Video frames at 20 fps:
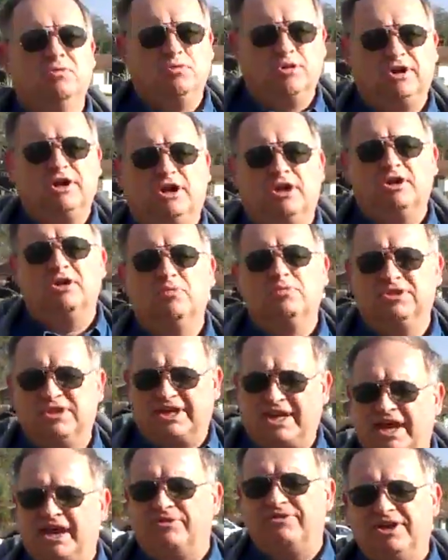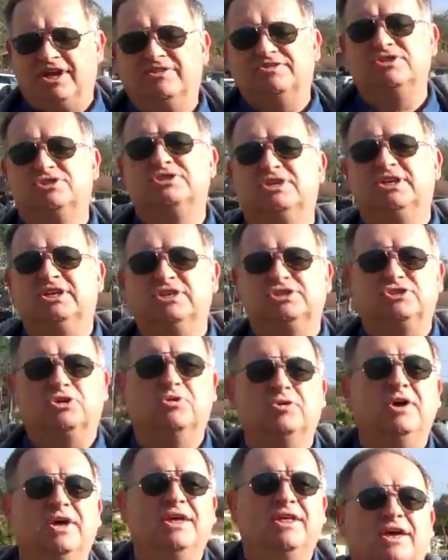working with the county and the city.
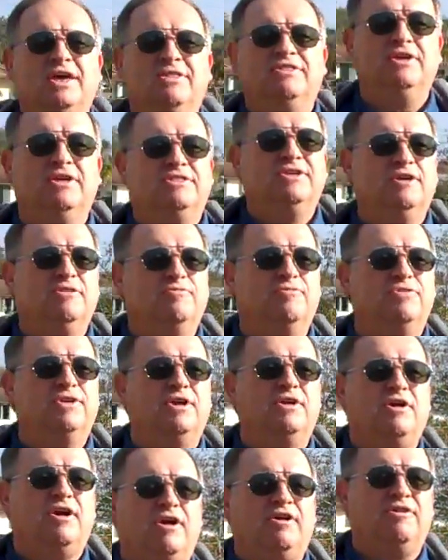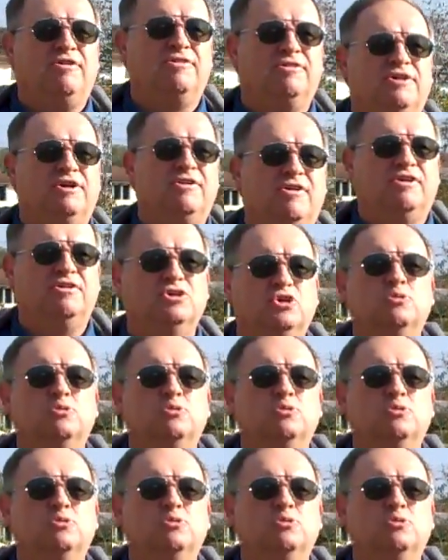So there are